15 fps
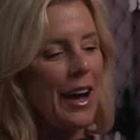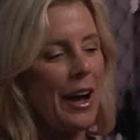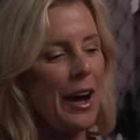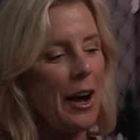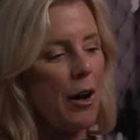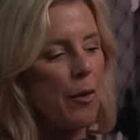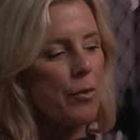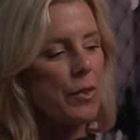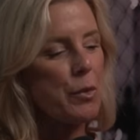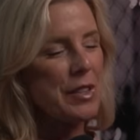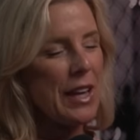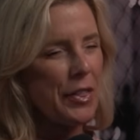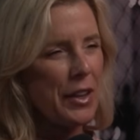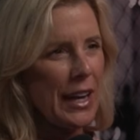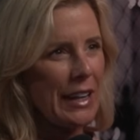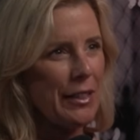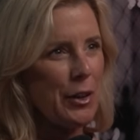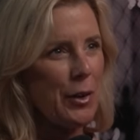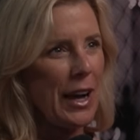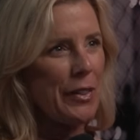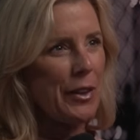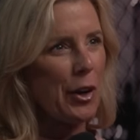Um, was that the night that
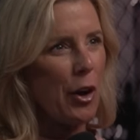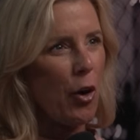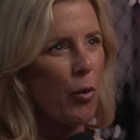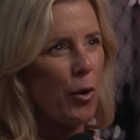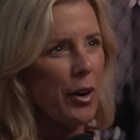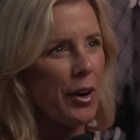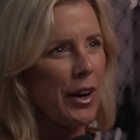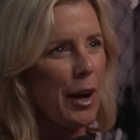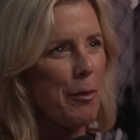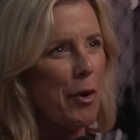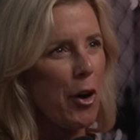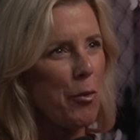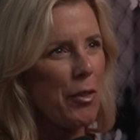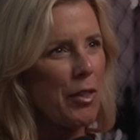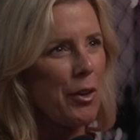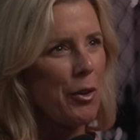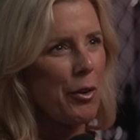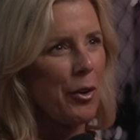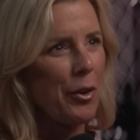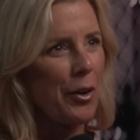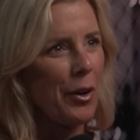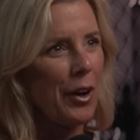you had the coworker come home with you?
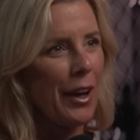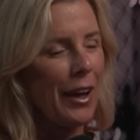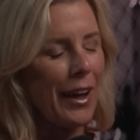Yeah.